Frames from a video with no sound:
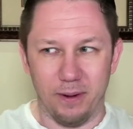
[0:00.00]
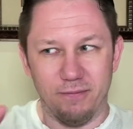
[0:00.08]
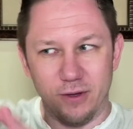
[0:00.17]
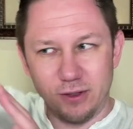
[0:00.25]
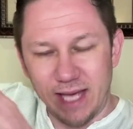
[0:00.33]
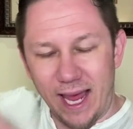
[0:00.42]
But
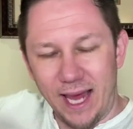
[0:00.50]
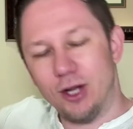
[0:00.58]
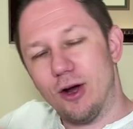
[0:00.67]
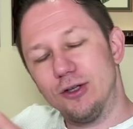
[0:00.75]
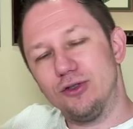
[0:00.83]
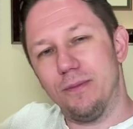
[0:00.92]
if there's
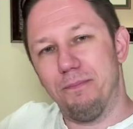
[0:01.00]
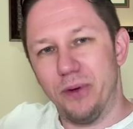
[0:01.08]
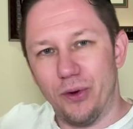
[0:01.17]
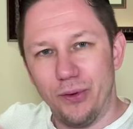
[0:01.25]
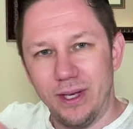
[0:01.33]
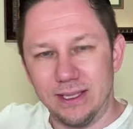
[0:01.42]
$800
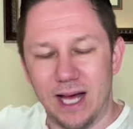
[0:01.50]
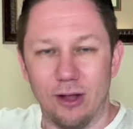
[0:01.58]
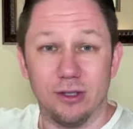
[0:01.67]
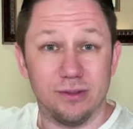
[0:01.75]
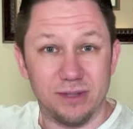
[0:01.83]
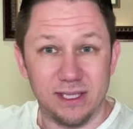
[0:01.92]
billion of